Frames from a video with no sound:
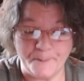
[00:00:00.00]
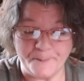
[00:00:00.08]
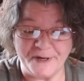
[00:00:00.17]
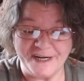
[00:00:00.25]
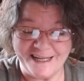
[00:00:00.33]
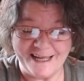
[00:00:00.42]

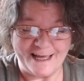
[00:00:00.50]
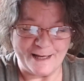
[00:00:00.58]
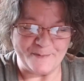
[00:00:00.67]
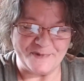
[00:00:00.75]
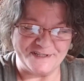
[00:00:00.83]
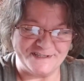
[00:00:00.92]
But it
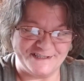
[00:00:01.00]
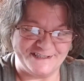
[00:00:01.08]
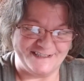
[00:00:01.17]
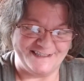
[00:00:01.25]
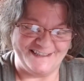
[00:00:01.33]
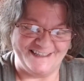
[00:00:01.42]

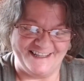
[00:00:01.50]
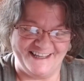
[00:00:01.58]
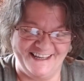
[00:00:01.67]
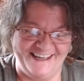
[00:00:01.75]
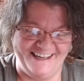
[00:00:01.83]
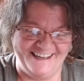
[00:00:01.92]

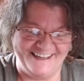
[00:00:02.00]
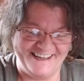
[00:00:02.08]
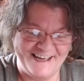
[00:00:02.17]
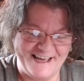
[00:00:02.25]
happens.